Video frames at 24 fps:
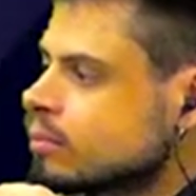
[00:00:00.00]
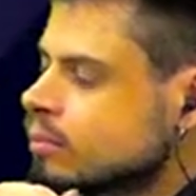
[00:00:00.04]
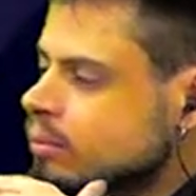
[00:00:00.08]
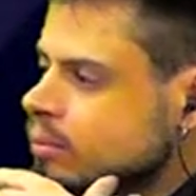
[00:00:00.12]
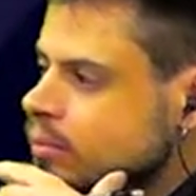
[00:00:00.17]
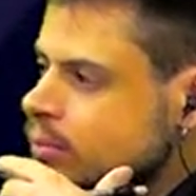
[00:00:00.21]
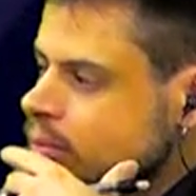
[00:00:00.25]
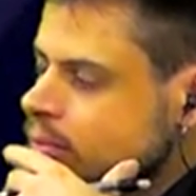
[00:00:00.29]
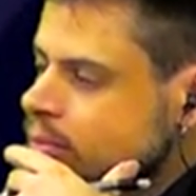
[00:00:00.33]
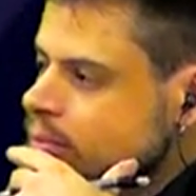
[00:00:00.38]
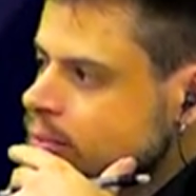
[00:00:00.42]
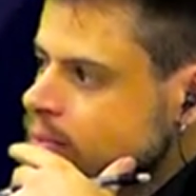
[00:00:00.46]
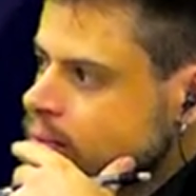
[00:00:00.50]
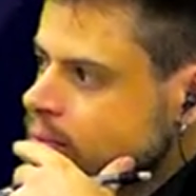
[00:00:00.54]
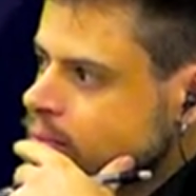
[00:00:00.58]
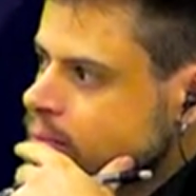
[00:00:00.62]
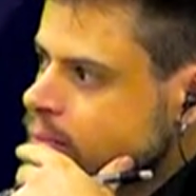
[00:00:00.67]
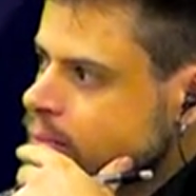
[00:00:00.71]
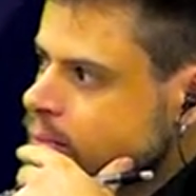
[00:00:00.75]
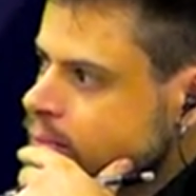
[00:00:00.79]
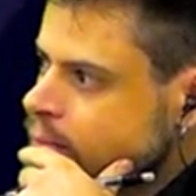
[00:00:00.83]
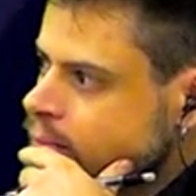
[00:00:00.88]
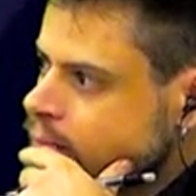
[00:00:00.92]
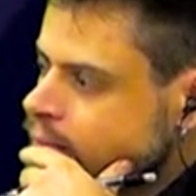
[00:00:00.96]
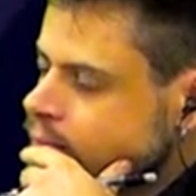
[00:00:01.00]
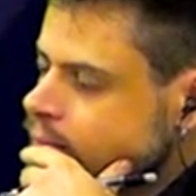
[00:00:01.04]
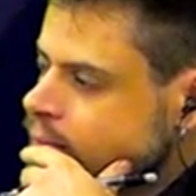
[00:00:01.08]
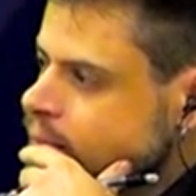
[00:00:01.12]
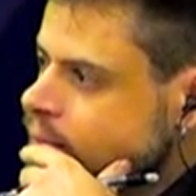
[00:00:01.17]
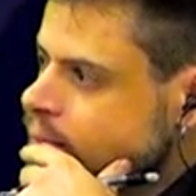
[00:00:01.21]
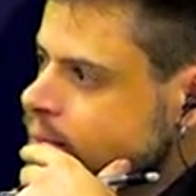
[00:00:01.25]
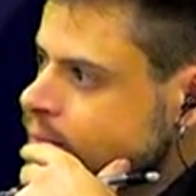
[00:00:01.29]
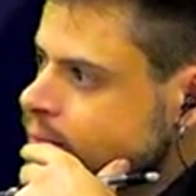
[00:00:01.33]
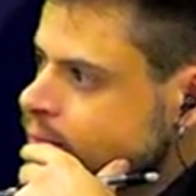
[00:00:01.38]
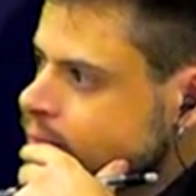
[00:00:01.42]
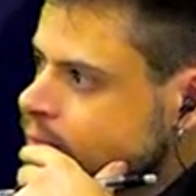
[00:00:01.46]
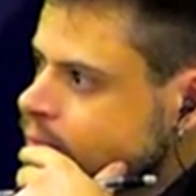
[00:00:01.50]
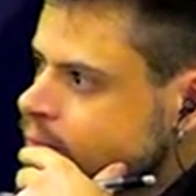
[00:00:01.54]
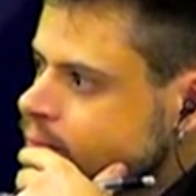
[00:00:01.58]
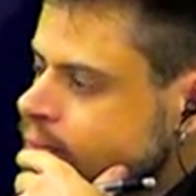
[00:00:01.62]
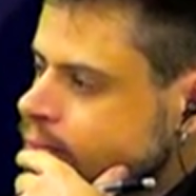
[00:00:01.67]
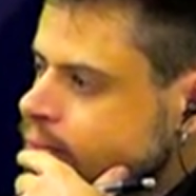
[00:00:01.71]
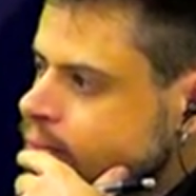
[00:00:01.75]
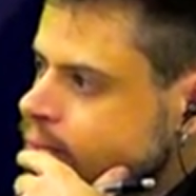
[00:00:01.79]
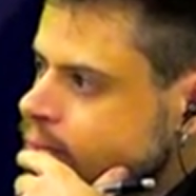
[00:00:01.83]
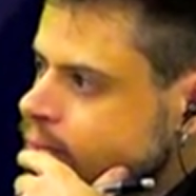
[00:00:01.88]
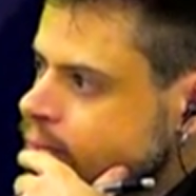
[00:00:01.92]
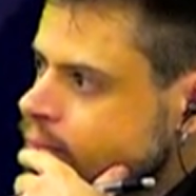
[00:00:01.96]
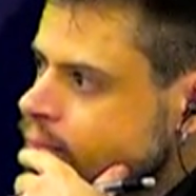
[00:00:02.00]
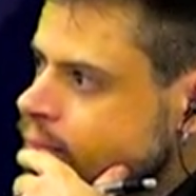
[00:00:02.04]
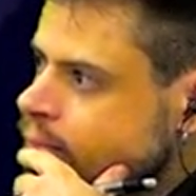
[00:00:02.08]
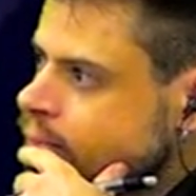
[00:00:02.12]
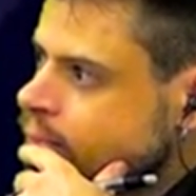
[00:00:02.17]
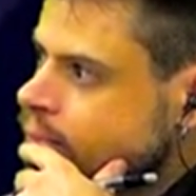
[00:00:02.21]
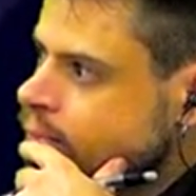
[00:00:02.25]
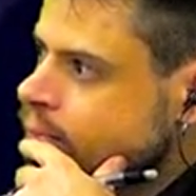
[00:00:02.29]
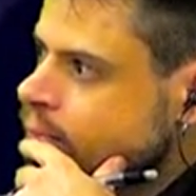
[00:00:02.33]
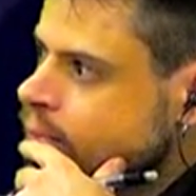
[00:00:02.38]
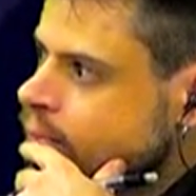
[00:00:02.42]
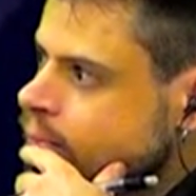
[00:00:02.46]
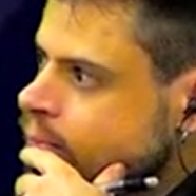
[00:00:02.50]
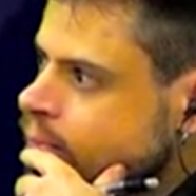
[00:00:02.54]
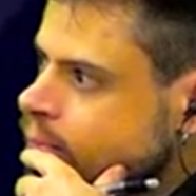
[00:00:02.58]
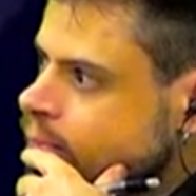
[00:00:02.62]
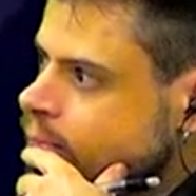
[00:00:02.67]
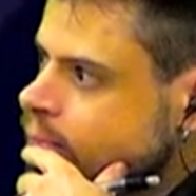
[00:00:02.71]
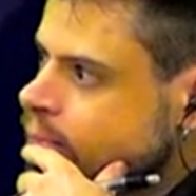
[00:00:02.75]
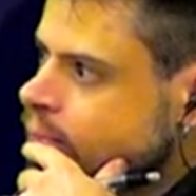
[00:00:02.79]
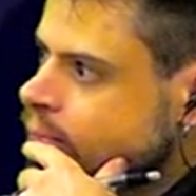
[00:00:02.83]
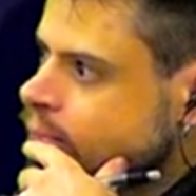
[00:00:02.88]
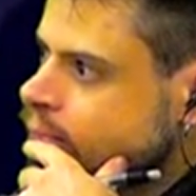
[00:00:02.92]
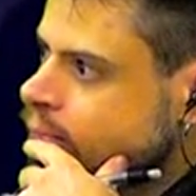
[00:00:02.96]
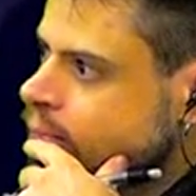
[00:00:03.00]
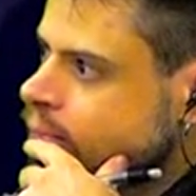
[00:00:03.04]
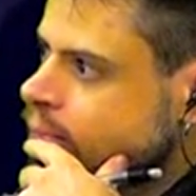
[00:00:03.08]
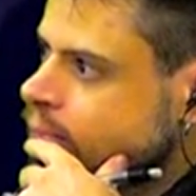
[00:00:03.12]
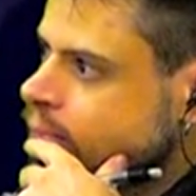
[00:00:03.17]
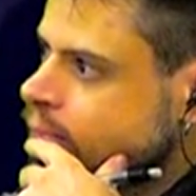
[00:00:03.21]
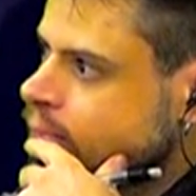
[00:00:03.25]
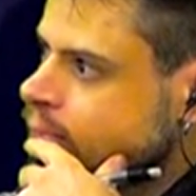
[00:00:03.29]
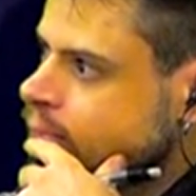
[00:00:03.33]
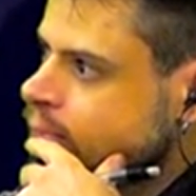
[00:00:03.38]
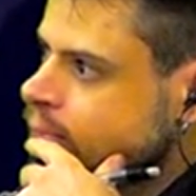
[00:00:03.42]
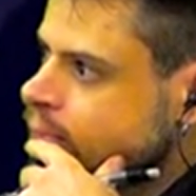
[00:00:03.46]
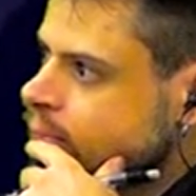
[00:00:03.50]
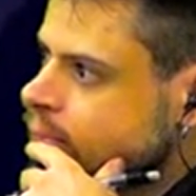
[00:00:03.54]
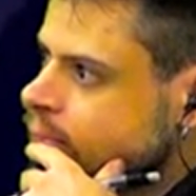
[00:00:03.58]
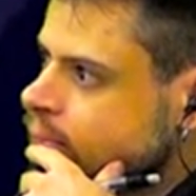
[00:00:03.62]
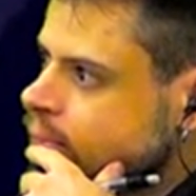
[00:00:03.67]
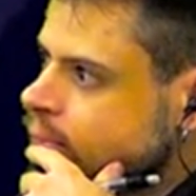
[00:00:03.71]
No words are spoken by the person on screen.